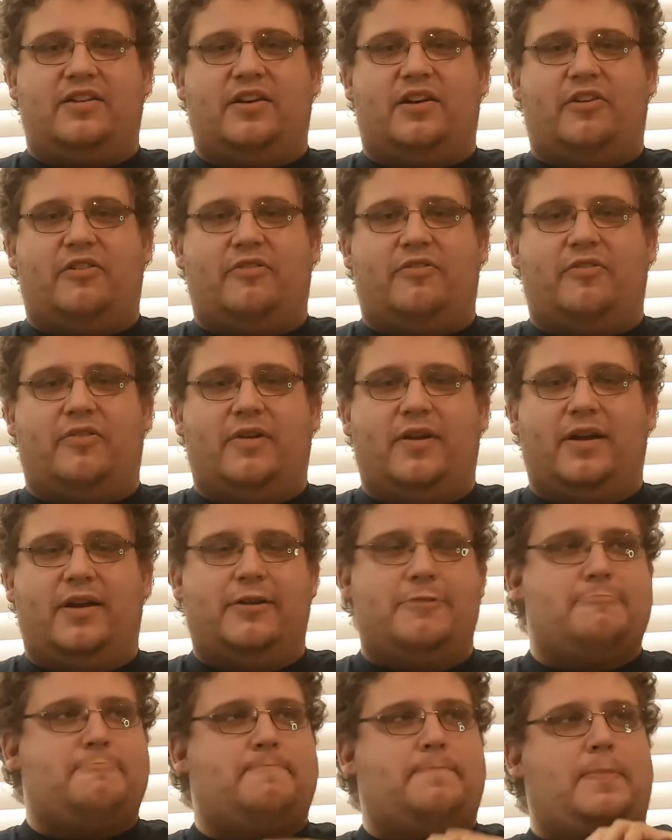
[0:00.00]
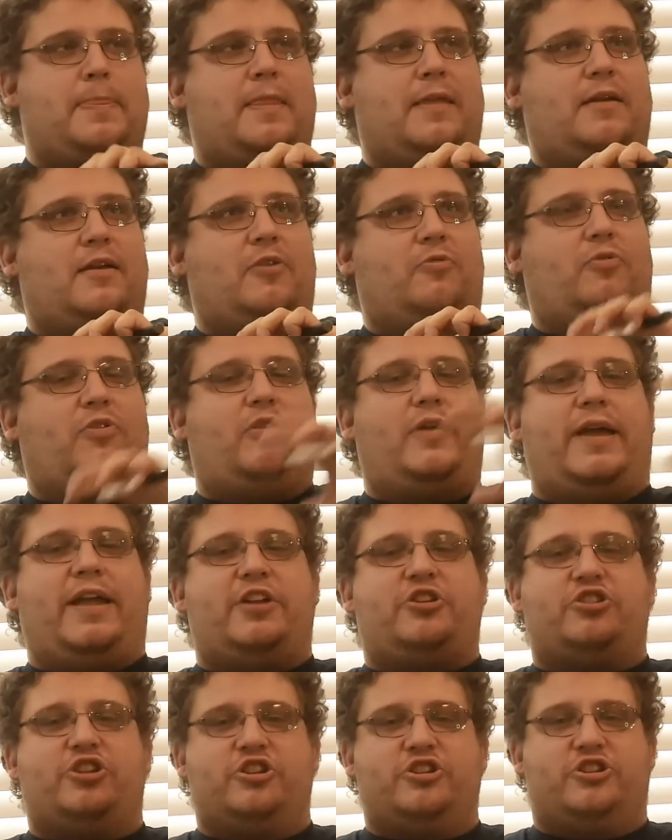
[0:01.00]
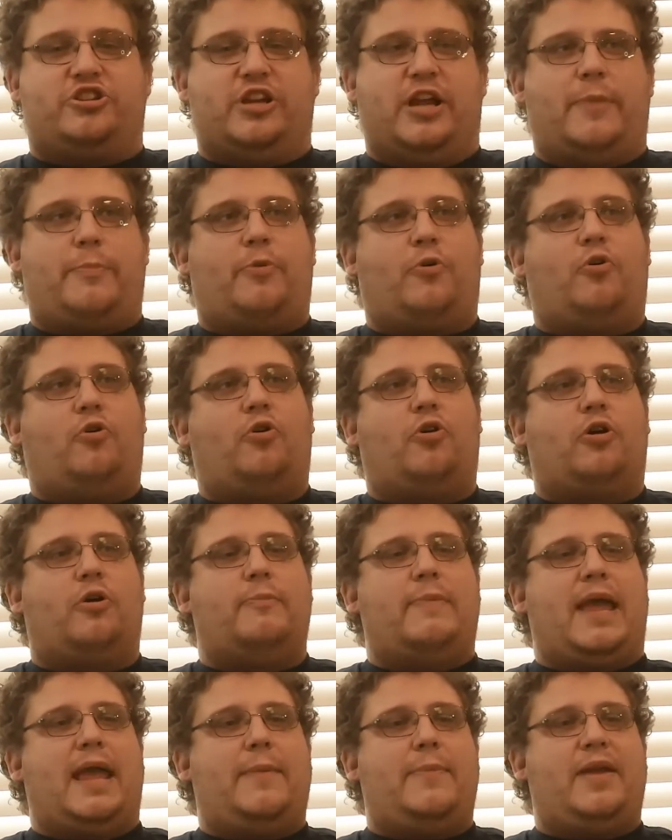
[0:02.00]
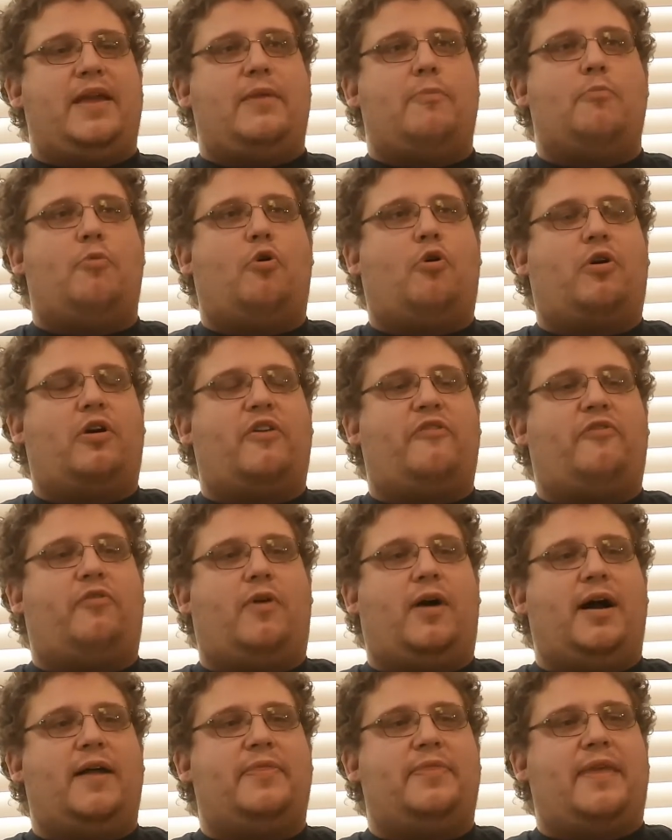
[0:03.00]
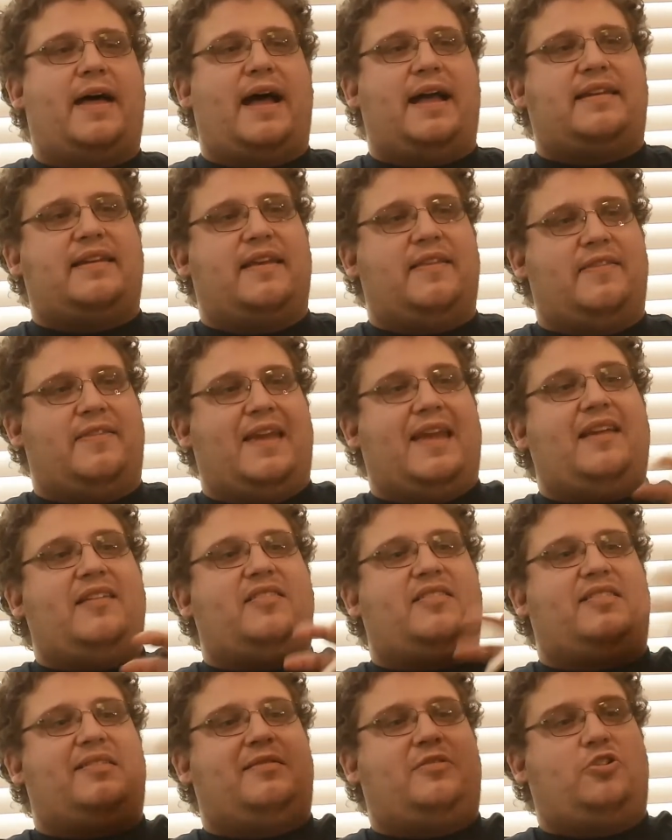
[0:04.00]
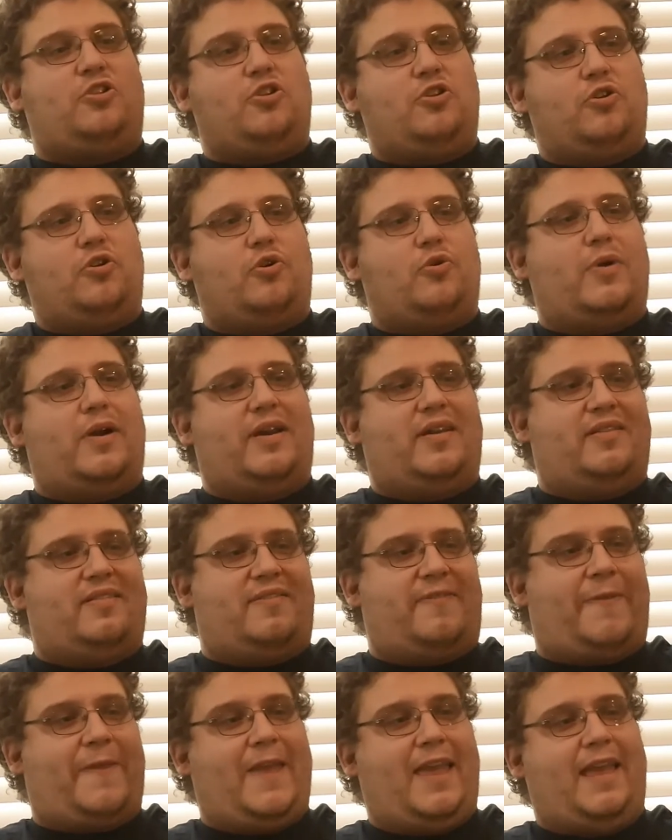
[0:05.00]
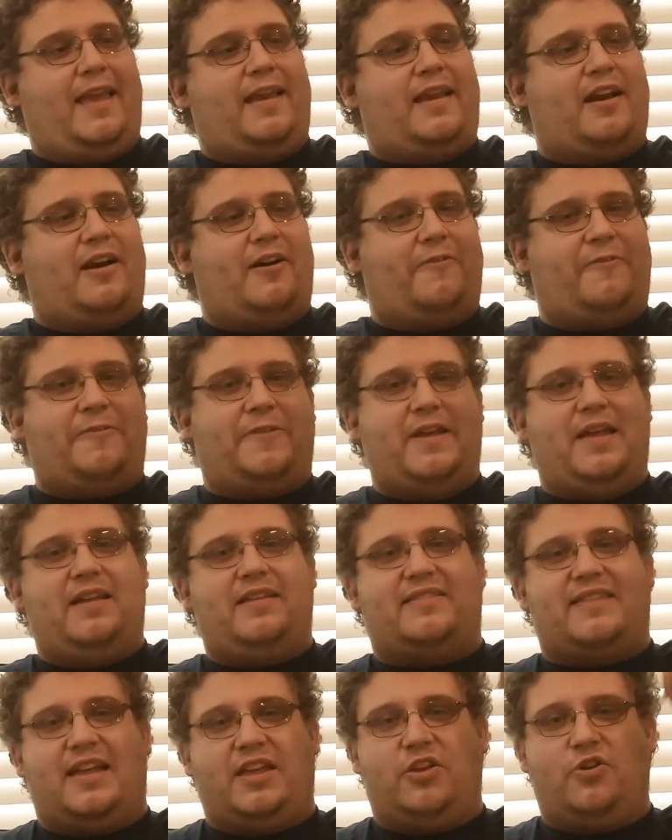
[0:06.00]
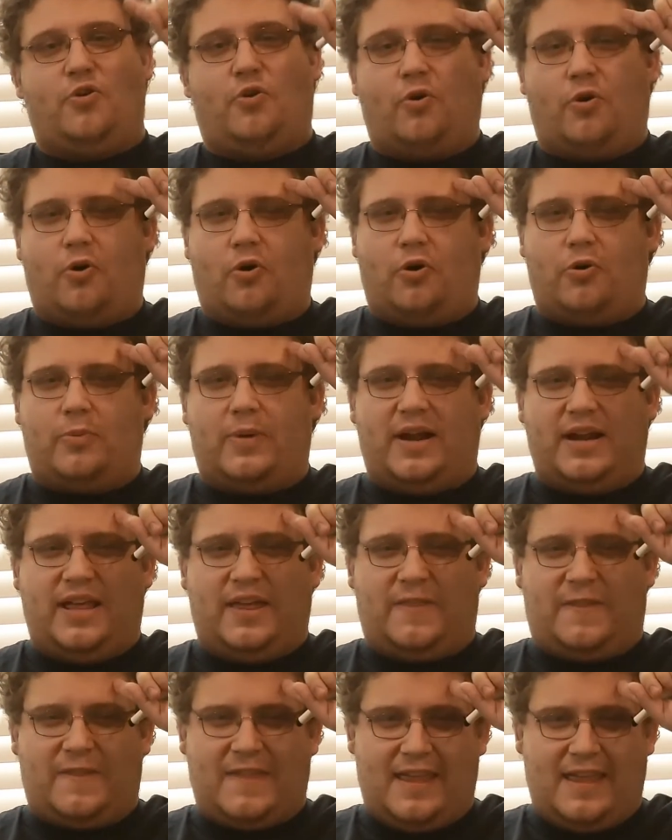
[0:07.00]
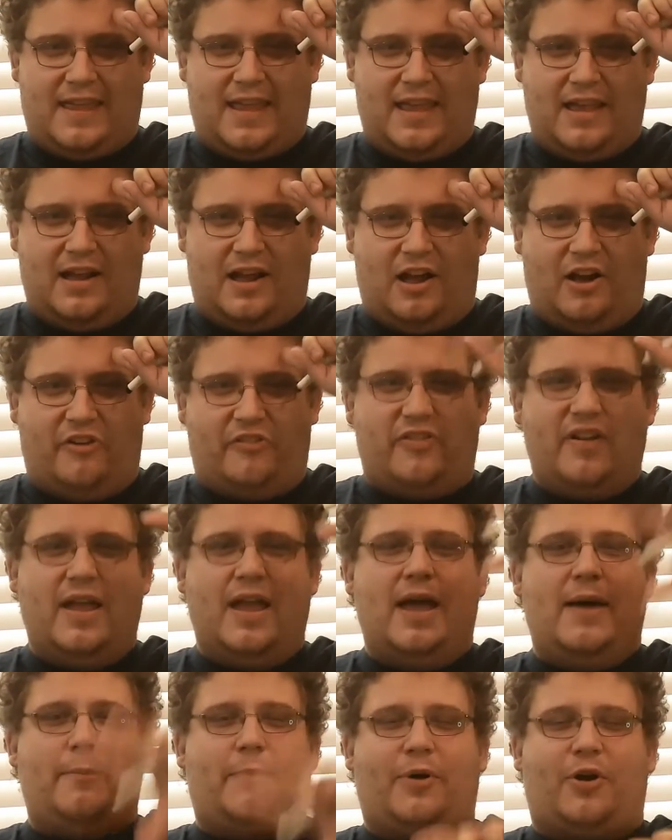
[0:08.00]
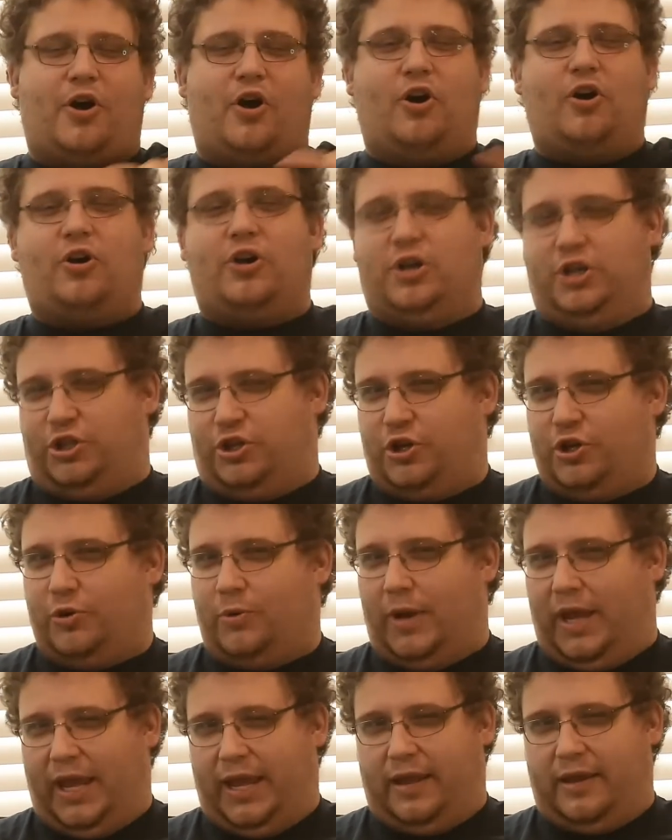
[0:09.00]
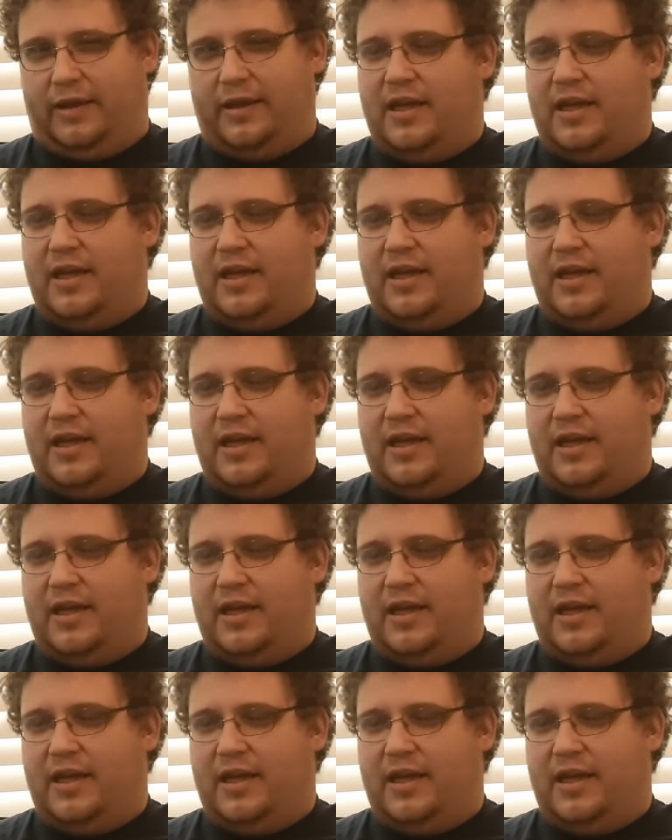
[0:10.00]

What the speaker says: of relationship, or maybe more of one that they do and think of things that you're already thinking of but aren't doing.